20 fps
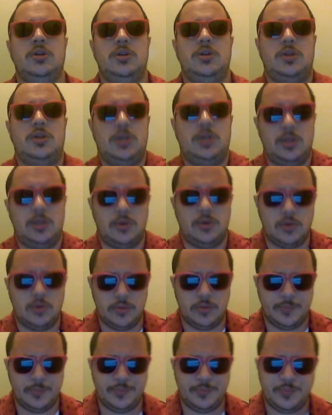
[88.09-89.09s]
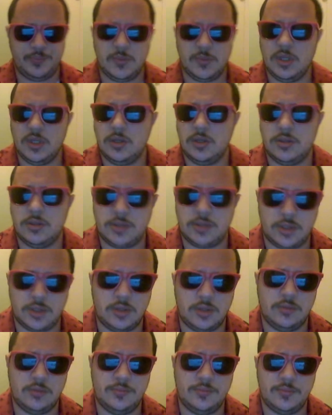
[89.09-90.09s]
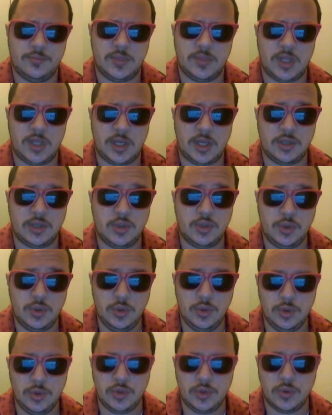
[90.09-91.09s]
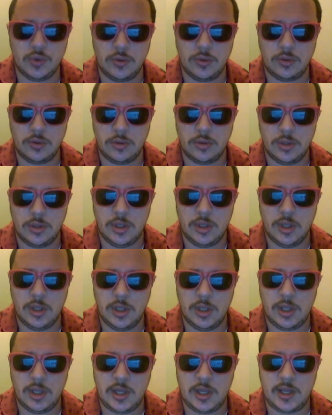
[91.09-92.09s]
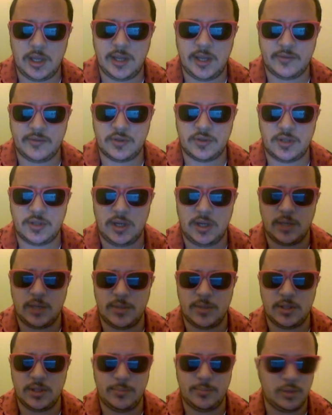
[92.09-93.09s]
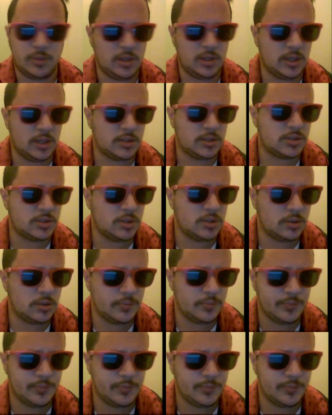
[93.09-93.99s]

Anywho, so as usual, I have to talk about the plot, so